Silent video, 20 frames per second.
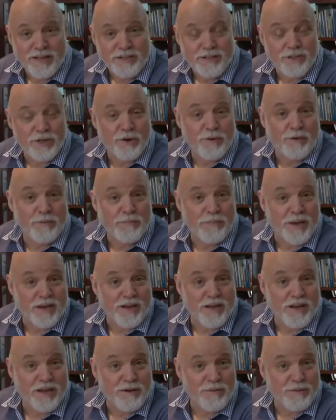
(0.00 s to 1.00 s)
Joe and
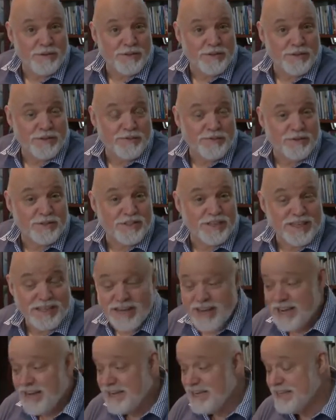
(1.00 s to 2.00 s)
Becky are with us for
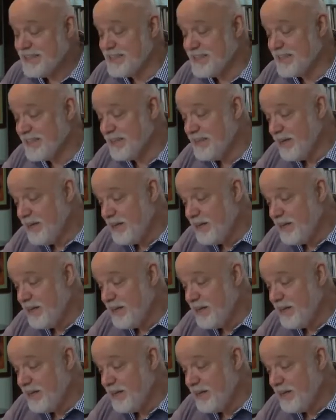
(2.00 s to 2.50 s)
tonight and